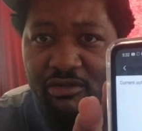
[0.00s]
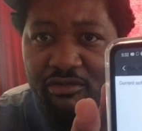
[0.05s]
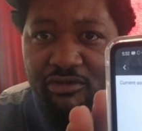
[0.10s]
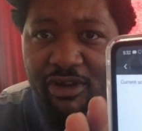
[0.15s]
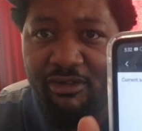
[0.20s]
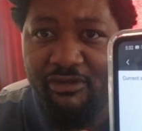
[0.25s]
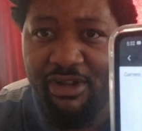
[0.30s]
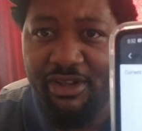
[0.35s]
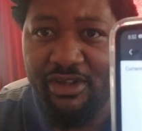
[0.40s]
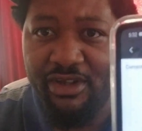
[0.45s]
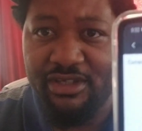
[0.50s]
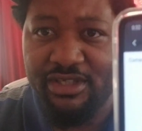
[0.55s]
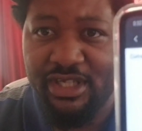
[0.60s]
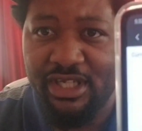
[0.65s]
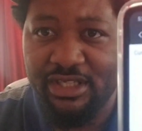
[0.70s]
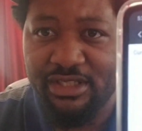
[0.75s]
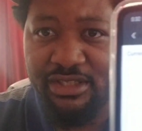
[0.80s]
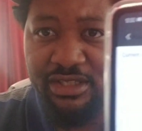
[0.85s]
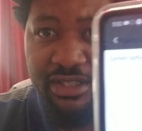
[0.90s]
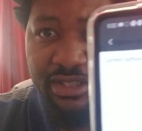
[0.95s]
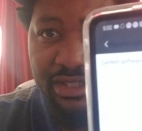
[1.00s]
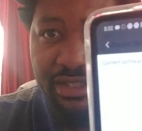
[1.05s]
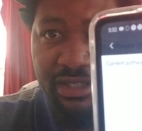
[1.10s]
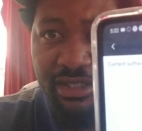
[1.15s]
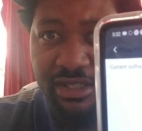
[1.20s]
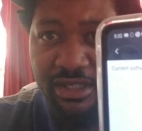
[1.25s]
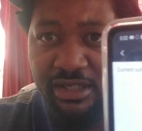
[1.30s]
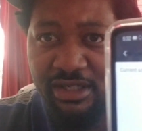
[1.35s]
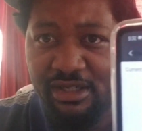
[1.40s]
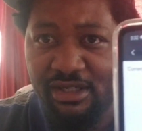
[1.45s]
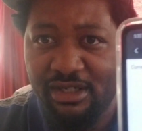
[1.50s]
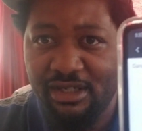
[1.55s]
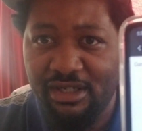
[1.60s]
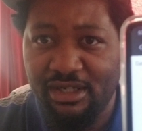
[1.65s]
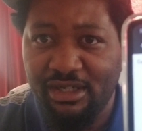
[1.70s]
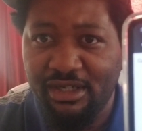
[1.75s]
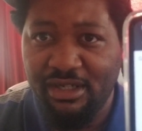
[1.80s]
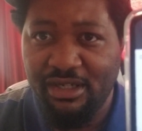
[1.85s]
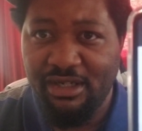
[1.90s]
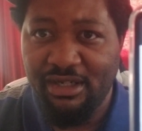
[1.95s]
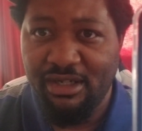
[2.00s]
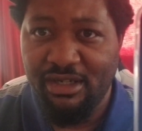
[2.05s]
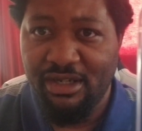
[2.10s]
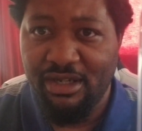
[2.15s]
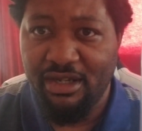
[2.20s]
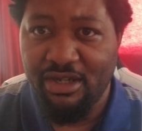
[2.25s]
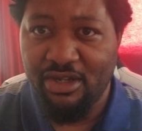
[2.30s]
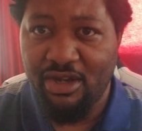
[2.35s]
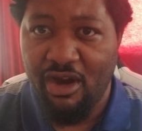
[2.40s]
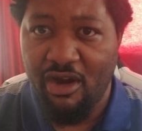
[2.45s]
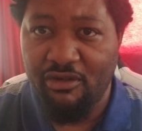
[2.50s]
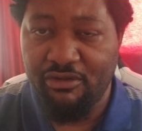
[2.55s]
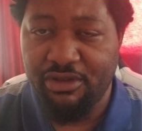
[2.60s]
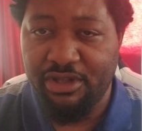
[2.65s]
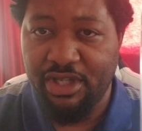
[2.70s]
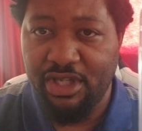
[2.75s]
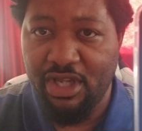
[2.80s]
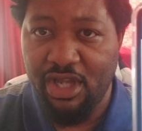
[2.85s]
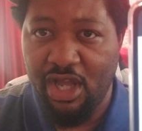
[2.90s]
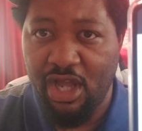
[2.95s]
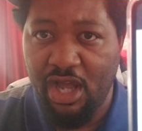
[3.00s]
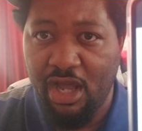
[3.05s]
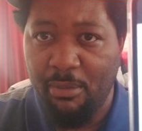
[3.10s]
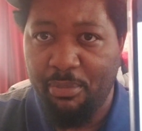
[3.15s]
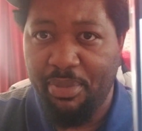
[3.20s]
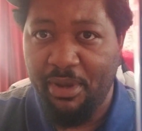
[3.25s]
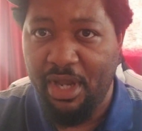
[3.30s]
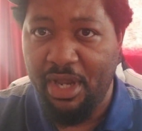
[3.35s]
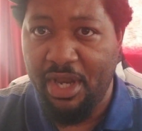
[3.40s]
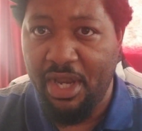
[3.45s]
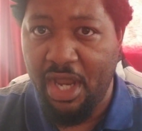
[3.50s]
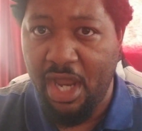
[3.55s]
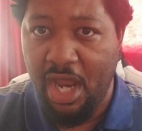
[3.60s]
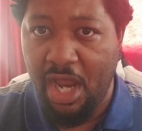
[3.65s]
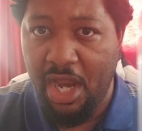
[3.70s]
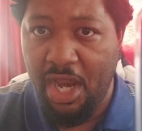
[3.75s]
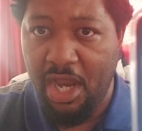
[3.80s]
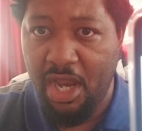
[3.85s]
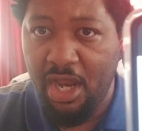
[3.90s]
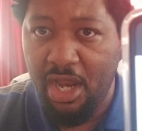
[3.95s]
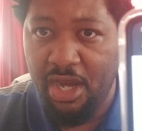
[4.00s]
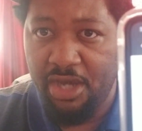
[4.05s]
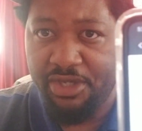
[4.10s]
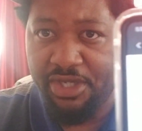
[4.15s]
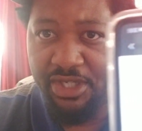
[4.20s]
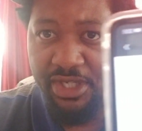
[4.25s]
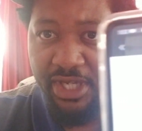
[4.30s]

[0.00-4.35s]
Right there it says currently up to